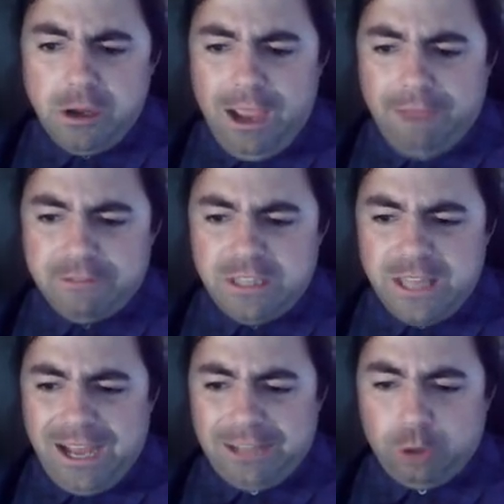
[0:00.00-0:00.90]
Have
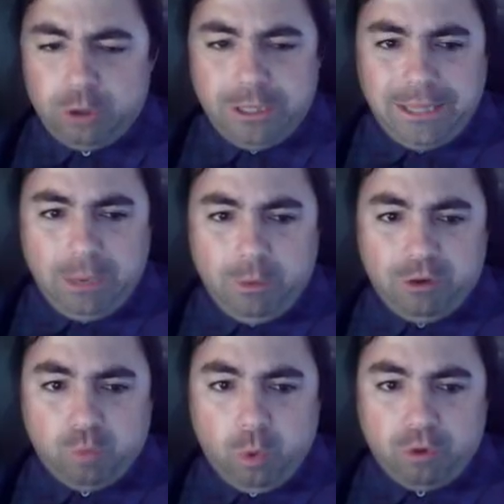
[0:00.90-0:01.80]
not looked at that
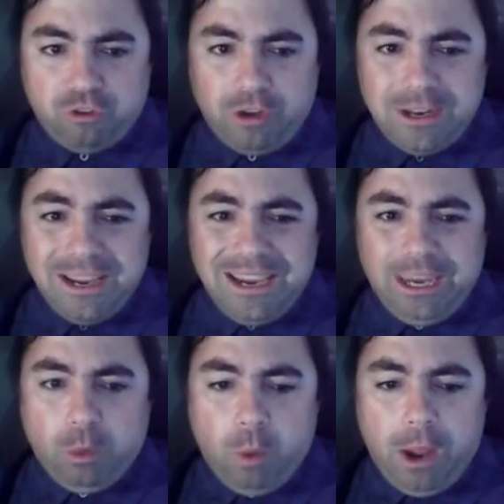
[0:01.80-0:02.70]
wastewater site
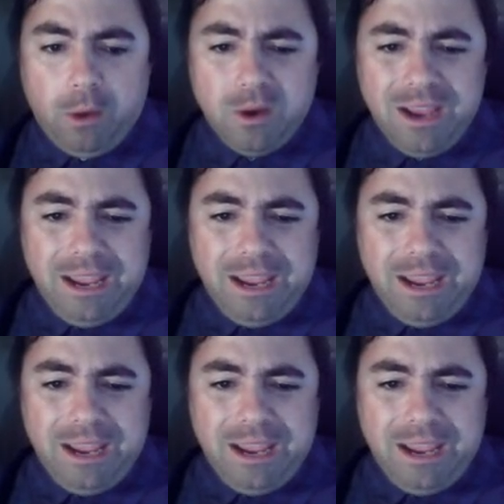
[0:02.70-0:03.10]
in a while,